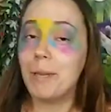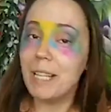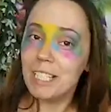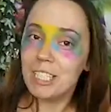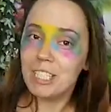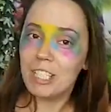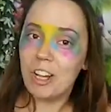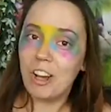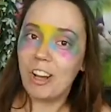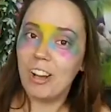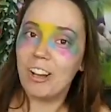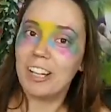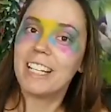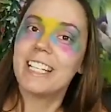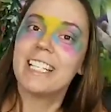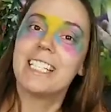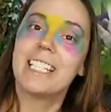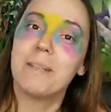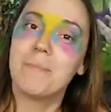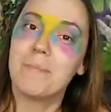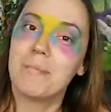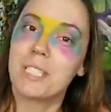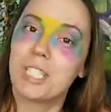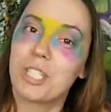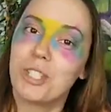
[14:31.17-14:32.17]
dog. His name
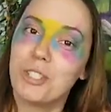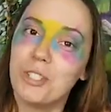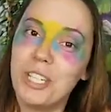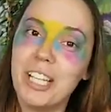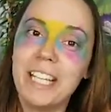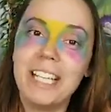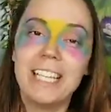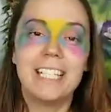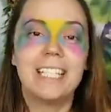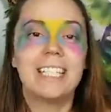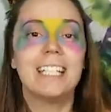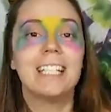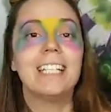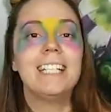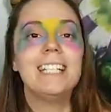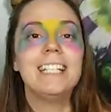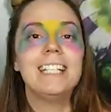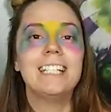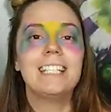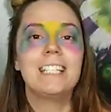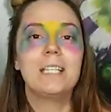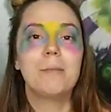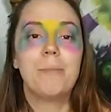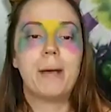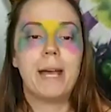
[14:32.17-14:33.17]
is Chris, and he's
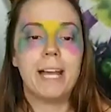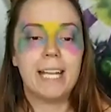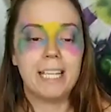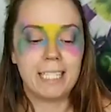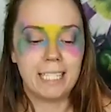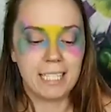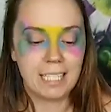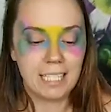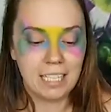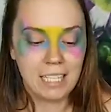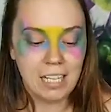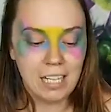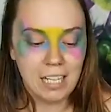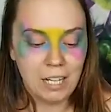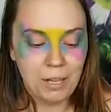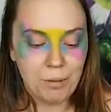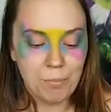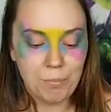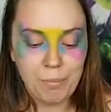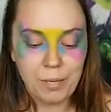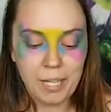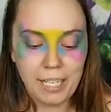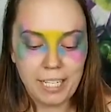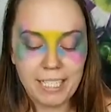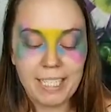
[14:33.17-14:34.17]
the best.
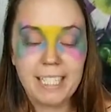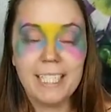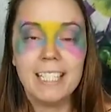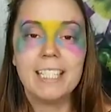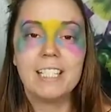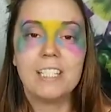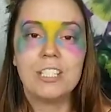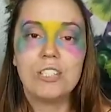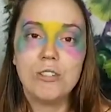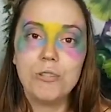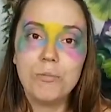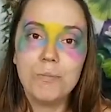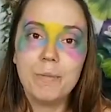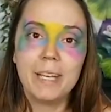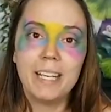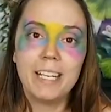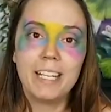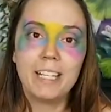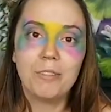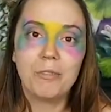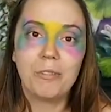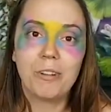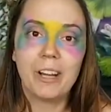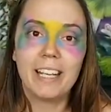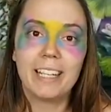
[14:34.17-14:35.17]
But he's too big
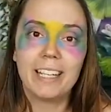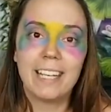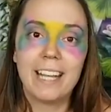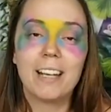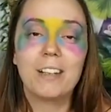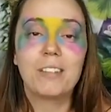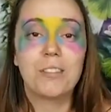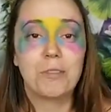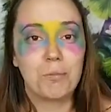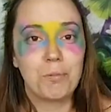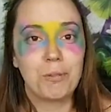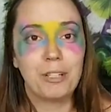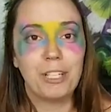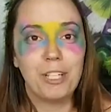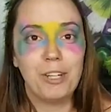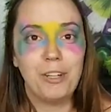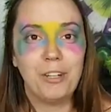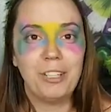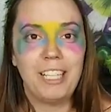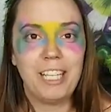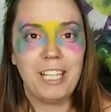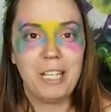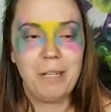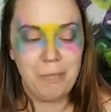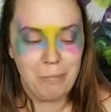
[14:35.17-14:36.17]
right now to bring on
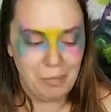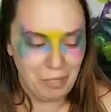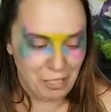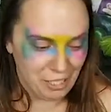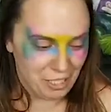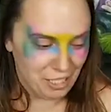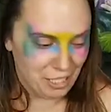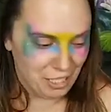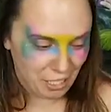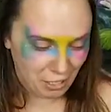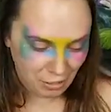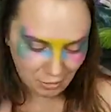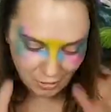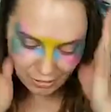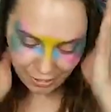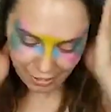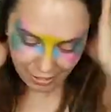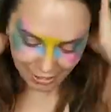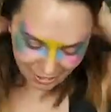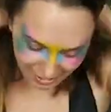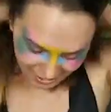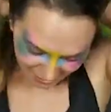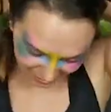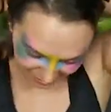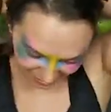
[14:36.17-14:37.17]
camera. So,
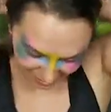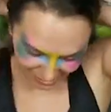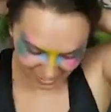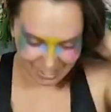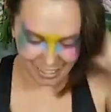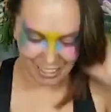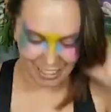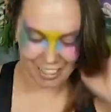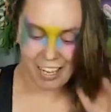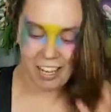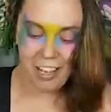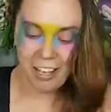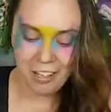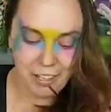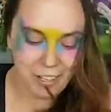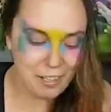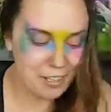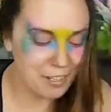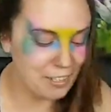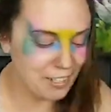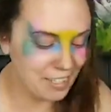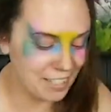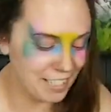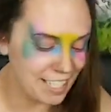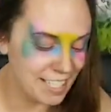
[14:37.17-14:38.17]
all
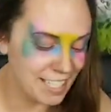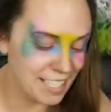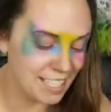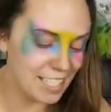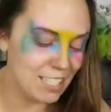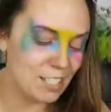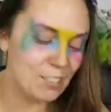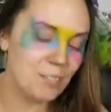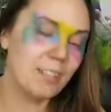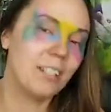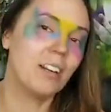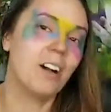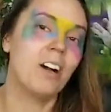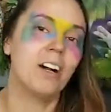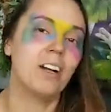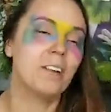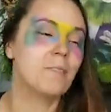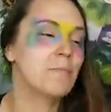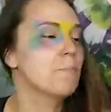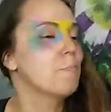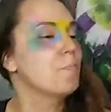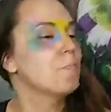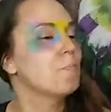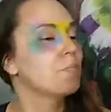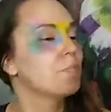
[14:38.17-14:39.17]
right, continuing on.
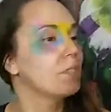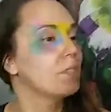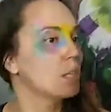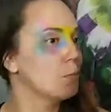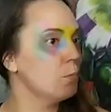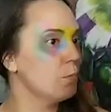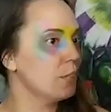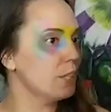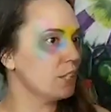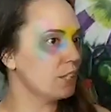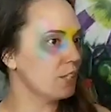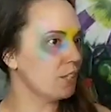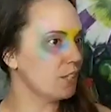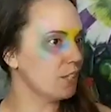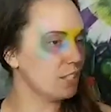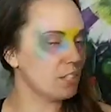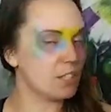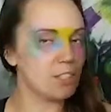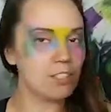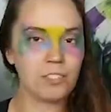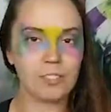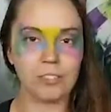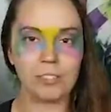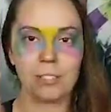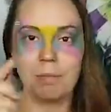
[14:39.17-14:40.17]
We are going to
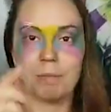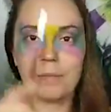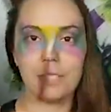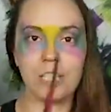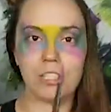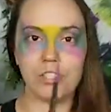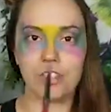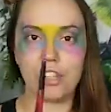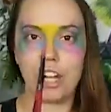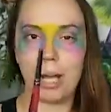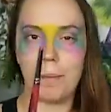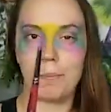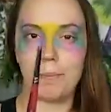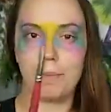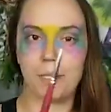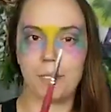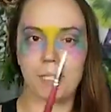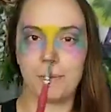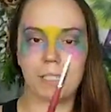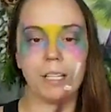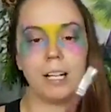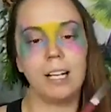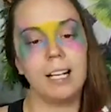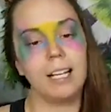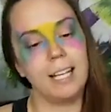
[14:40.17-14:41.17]
do some
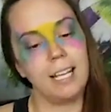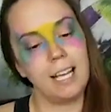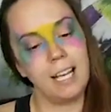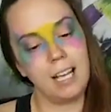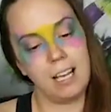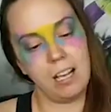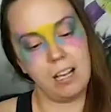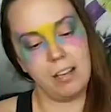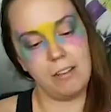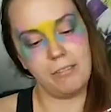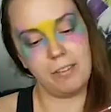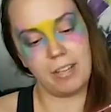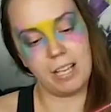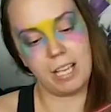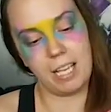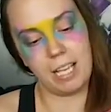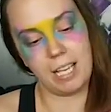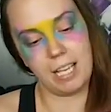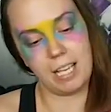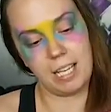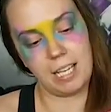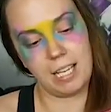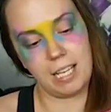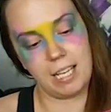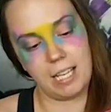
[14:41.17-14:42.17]
teardrops. I have
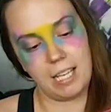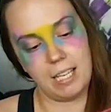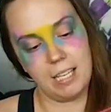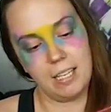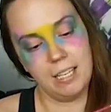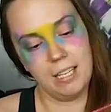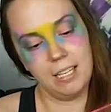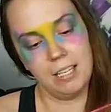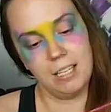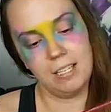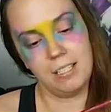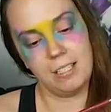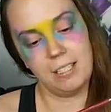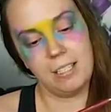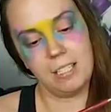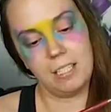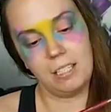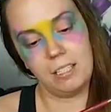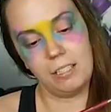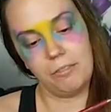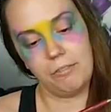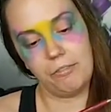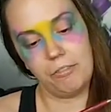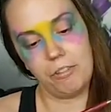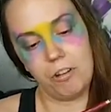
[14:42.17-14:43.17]
a
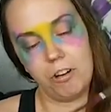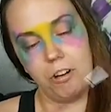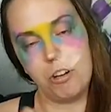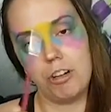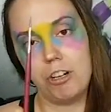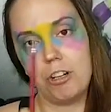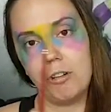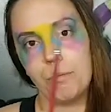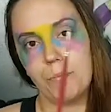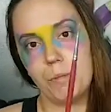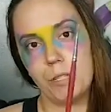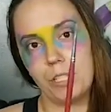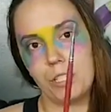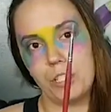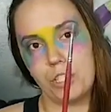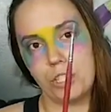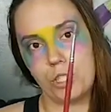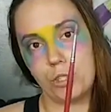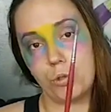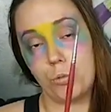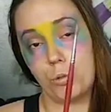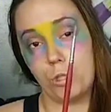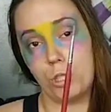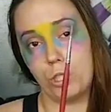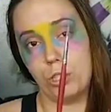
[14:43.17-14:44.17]
Silly Farm
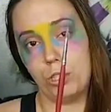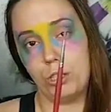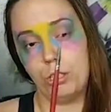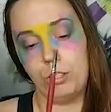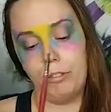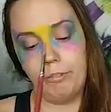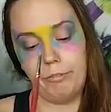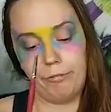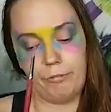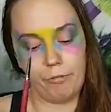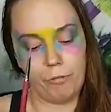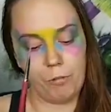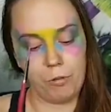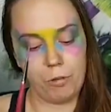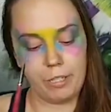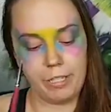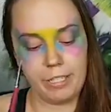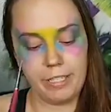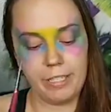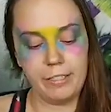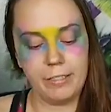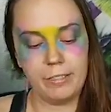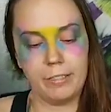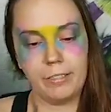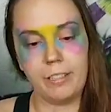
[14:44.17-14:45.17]
Swirl 4
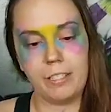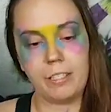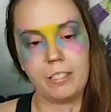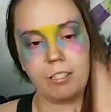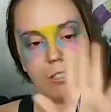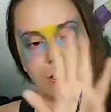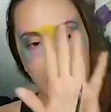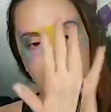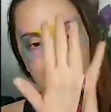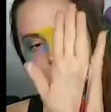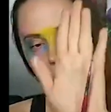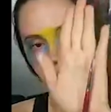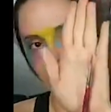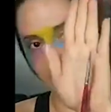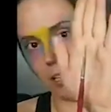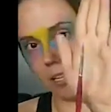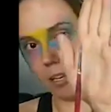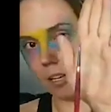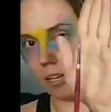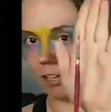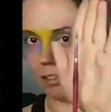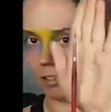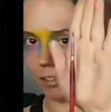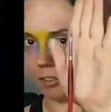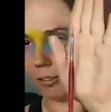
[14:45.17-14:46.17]
here. Let's do
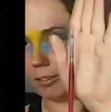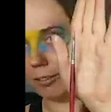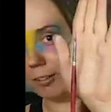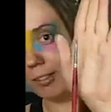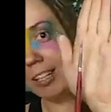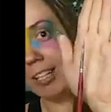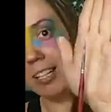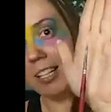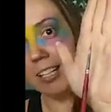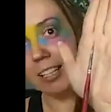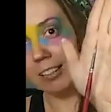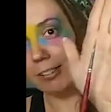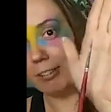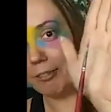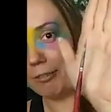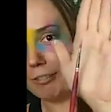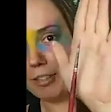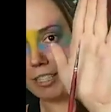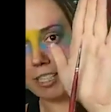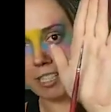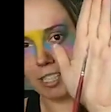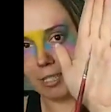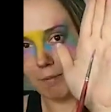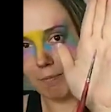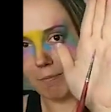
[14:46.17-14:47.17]
the little
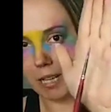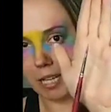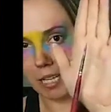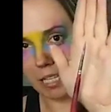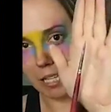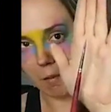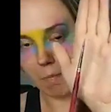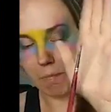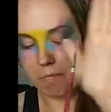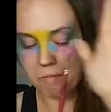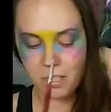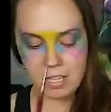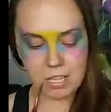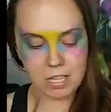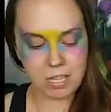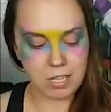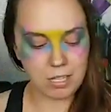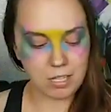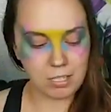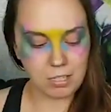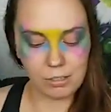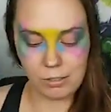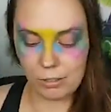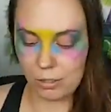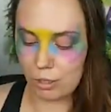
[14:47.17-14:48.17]
fancy makeup thing,
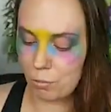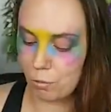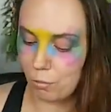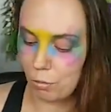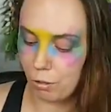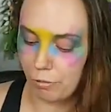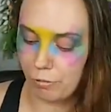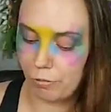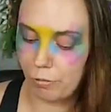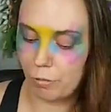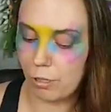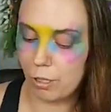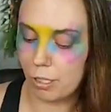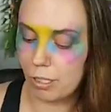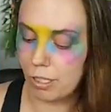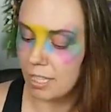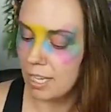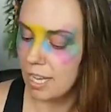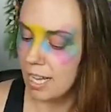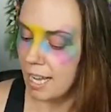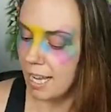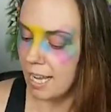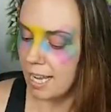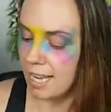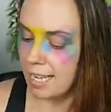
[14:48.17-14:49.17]
little Swirl 4.
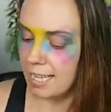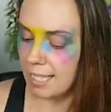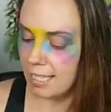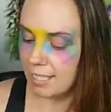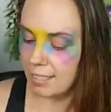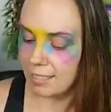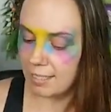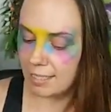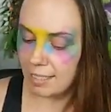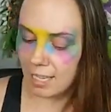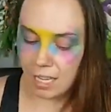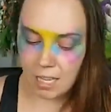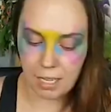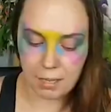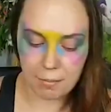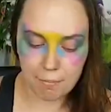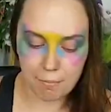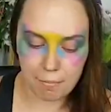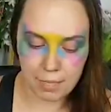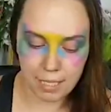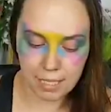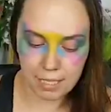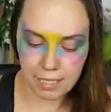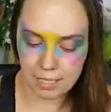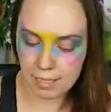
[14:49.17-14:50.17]
And I'm
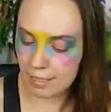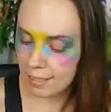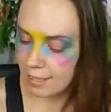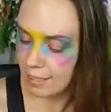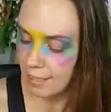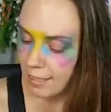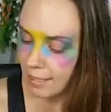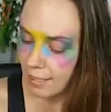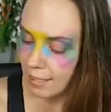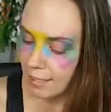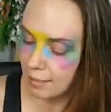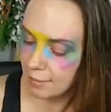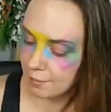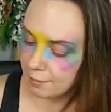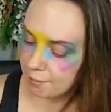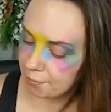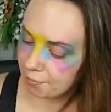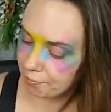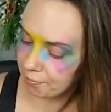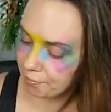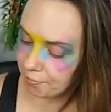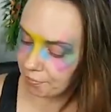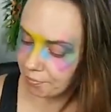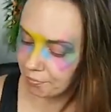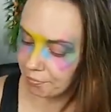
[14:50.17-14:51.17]
mixing,
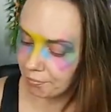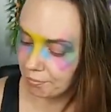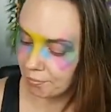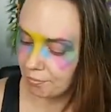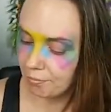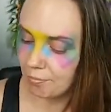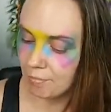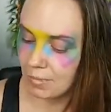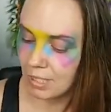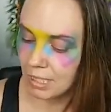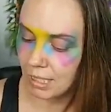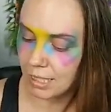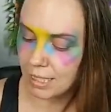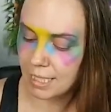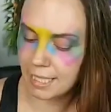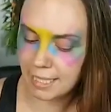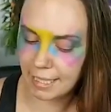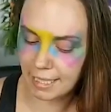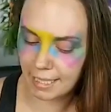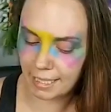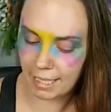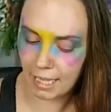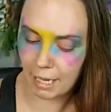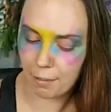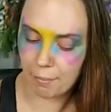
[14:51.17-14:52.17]
let's
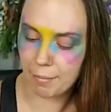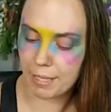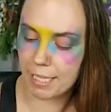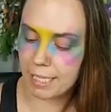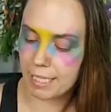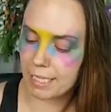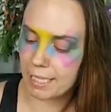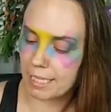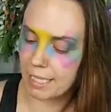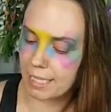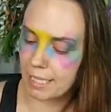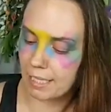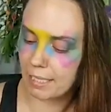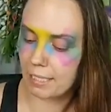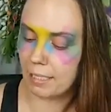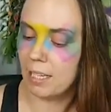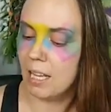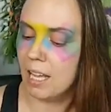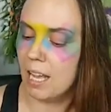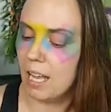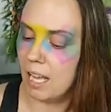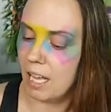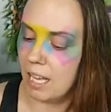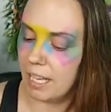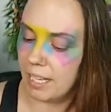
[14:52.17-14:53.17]
see, I'm mixing
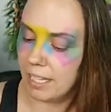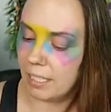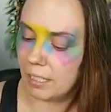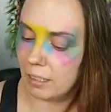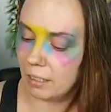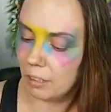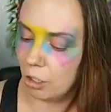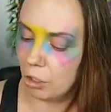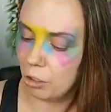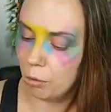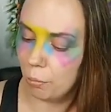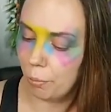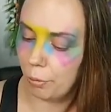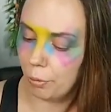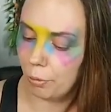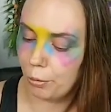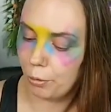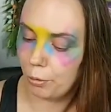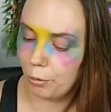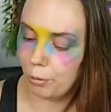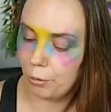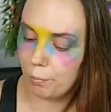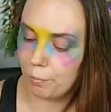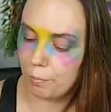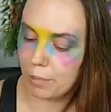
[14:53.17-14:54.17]
a
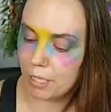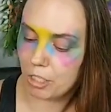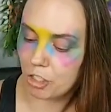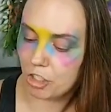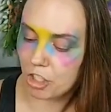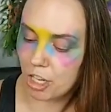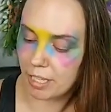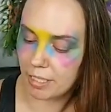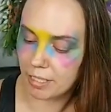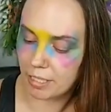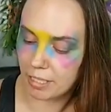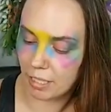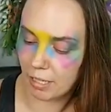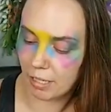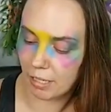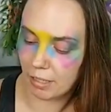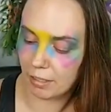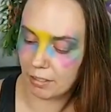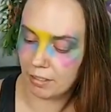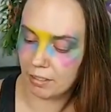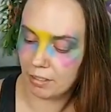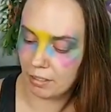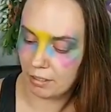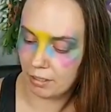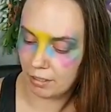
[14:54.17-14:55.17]
Global
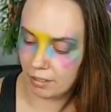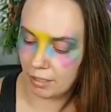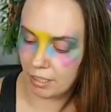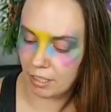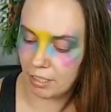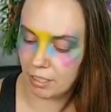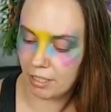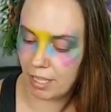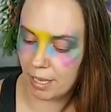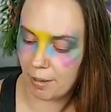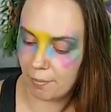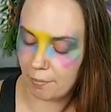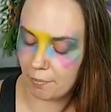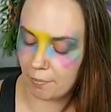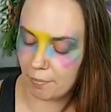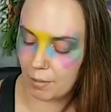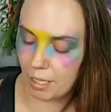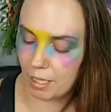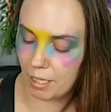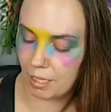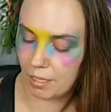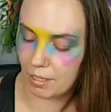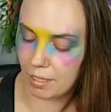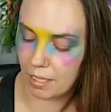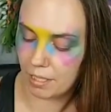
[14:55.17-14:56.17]
Magenta,
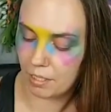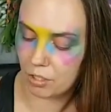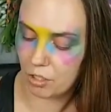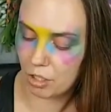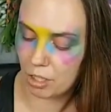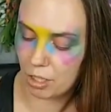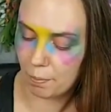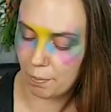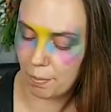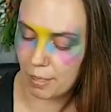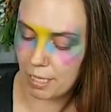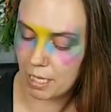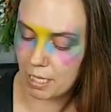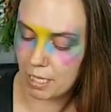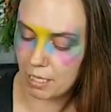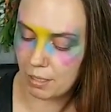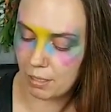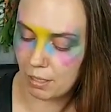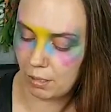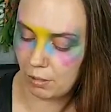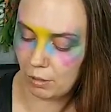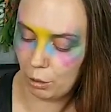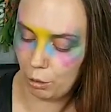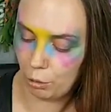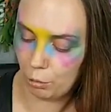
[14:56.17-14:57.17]
that dark pink
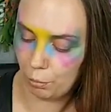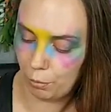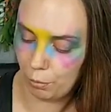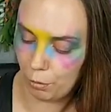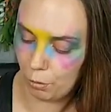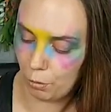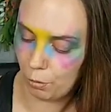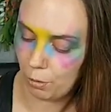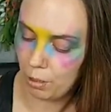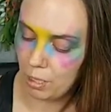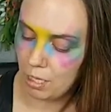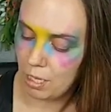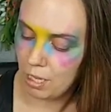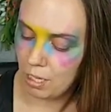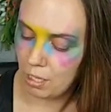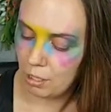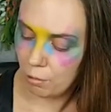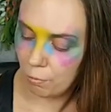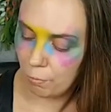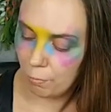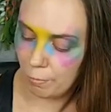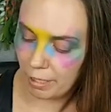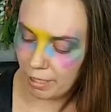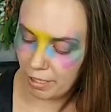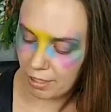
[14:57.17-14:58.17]
Global,
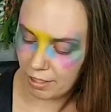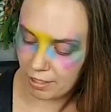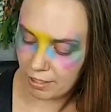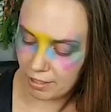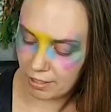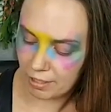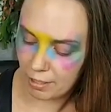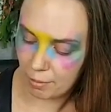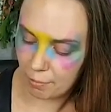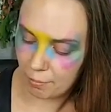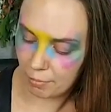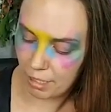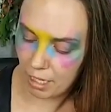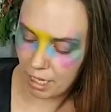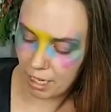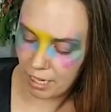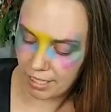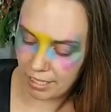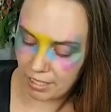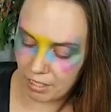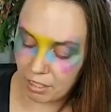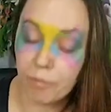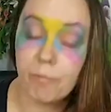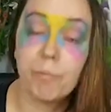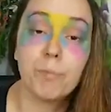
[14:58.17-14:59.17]
with some
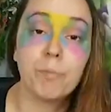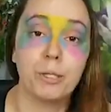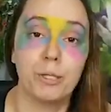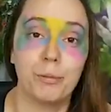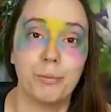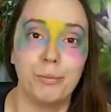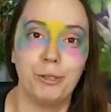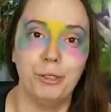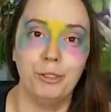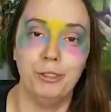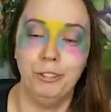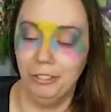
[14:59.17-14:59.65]
kind of purple.